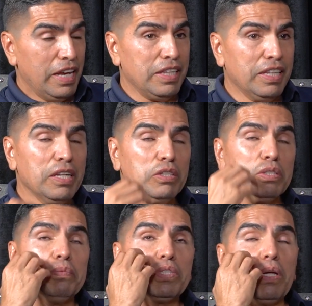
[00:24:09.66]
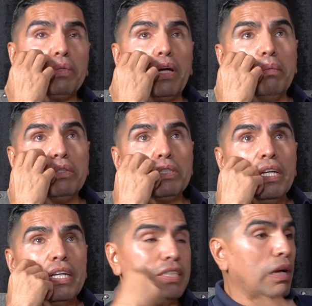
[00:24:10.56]
And then sometimes,
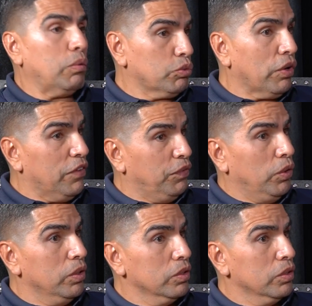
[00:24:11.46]
because I was grateful